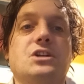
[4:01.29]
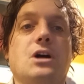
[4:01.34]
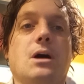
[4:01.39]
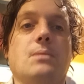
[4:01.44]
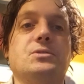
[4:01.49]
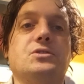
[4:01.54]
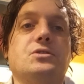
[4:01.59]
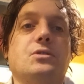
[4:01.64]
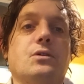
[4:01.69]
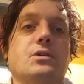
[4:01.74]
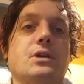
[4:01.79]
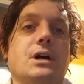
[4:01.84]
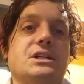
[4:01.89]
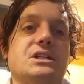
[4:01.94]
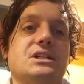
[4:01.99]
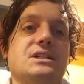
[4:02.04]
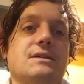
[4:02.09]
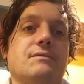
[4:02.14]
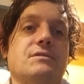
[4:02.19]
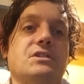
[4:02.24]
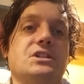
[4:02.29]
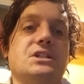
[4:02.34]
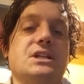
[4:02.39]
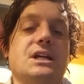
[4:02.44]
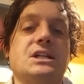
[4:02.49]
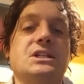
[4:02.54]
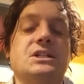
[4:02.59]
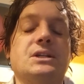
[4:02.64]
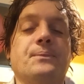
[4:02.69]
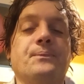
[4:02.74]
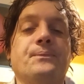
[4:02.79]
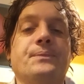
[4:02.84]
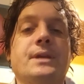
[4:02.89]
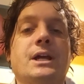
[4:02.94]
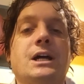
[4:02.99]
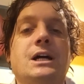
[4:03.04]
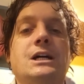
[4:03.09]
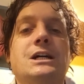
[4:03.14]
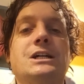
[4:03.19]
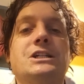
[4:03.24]
Armstrong, 1976.
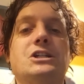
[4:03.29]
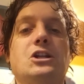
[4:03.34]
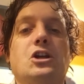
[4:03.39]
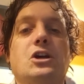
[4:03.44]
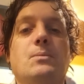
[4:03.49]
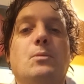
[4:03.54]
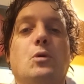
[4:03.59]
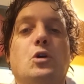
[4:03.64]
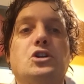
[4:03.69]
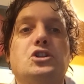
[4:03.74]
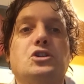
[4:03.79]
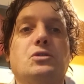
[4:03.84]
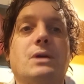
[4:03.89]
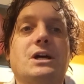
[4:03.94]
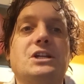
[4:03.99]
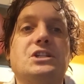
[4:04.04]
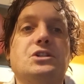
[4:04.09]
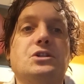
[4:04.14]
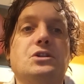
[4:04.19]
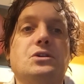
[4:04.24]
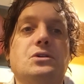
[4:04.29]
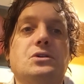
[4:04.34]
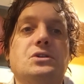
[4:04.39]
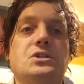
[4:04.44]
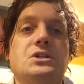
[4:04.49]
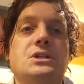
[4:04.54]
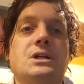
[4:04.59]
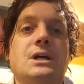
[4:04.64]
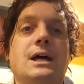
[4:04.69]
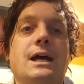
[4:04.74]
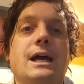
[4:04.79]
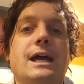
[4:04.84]
So looking more at duress to goods,